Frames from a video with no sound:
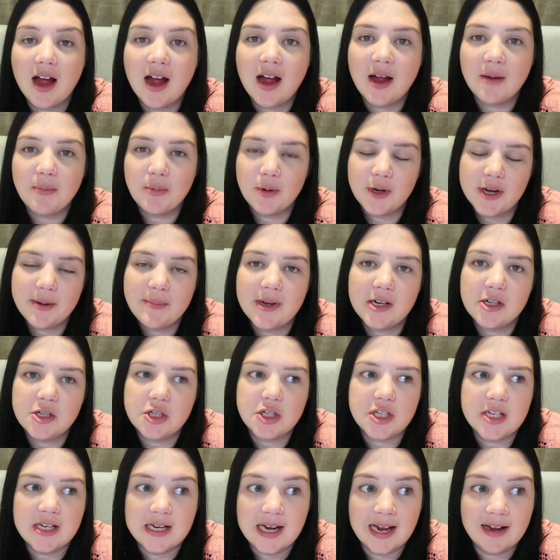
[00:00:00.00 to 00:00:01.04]
I pretty
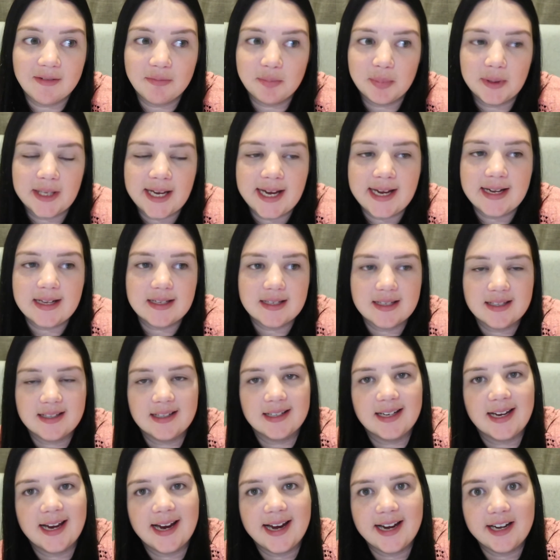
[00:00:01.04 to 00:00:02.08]
much did have plans
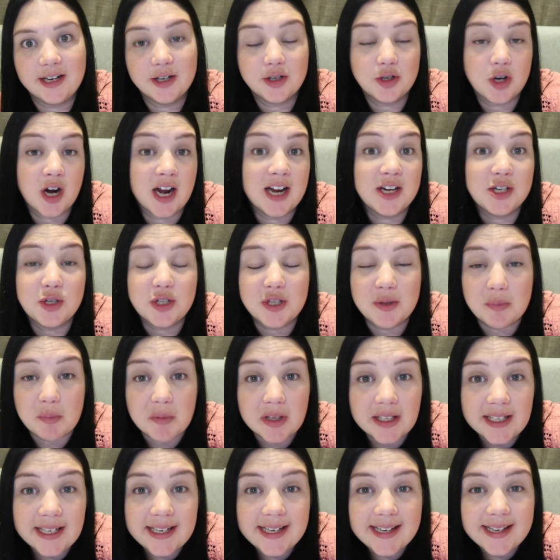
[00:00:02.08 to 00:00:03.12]
today to try and do some
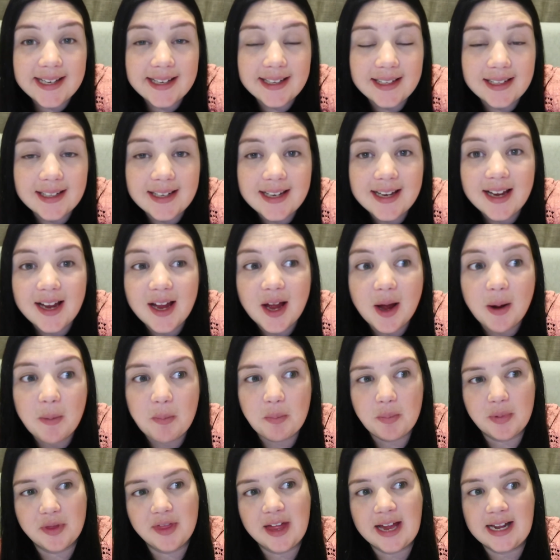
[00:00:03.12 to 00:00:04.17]
cleaning
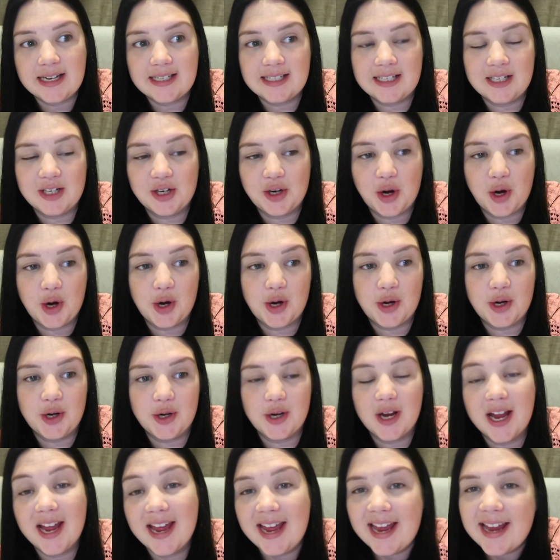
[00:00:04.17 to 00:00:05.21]
but that didn't go
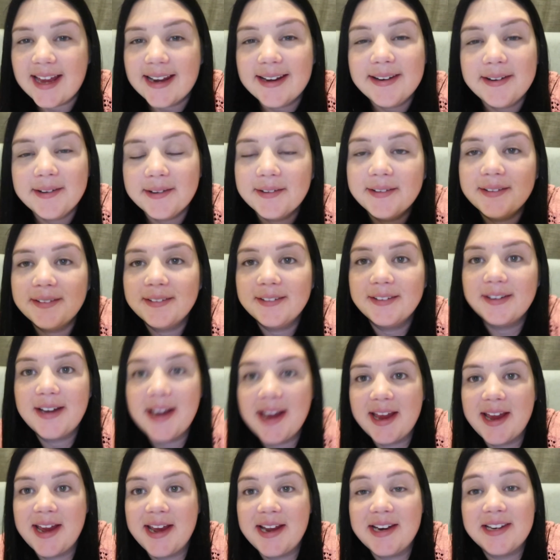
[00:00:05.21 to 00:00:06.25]
ahead
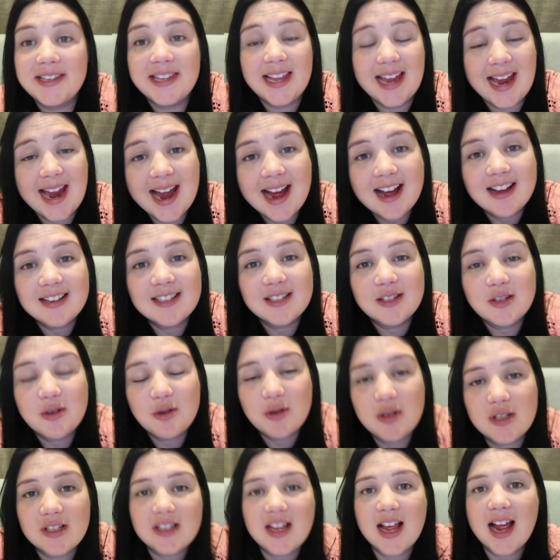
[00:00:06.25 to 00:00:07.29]
and the house
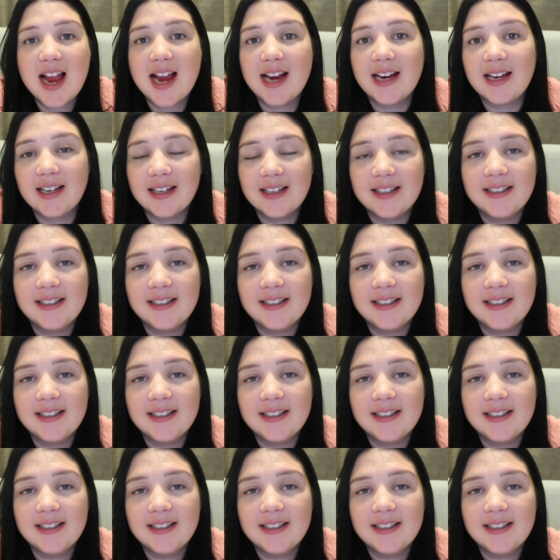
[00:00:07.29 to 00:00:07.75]
looks like